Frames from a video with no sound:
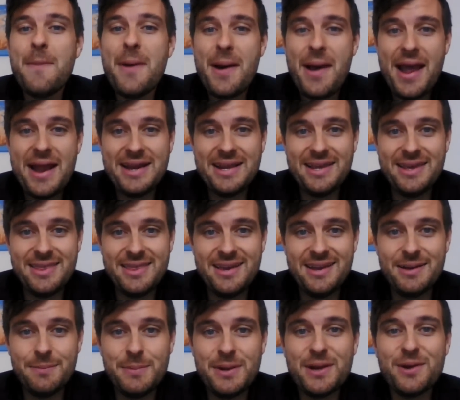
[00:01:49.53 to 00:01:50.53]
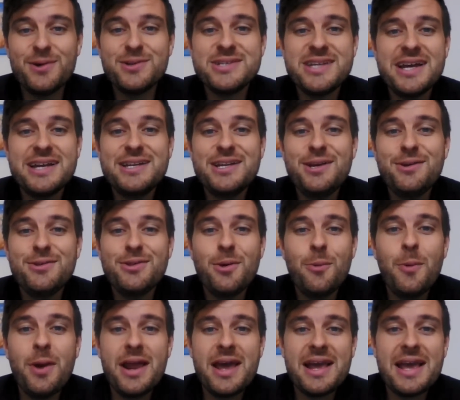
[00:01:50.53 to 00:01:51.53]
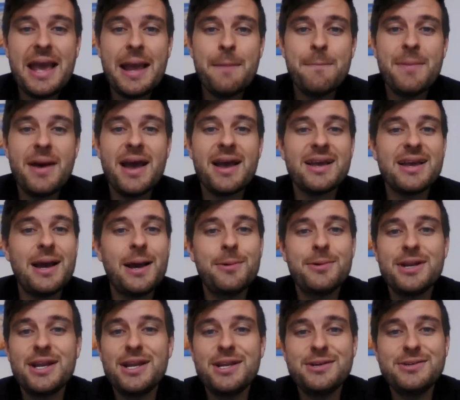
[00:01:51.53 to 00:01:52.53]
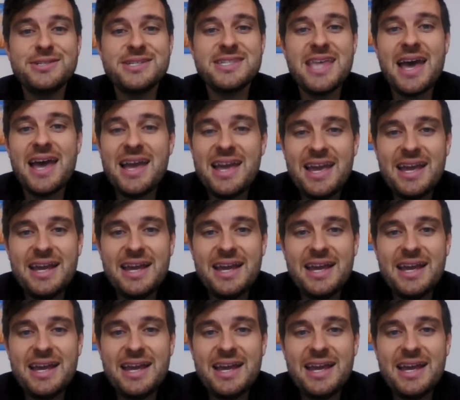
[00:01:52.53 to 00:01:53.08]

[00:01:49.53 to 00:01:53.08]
about anything because I knew that when I came back I would lose that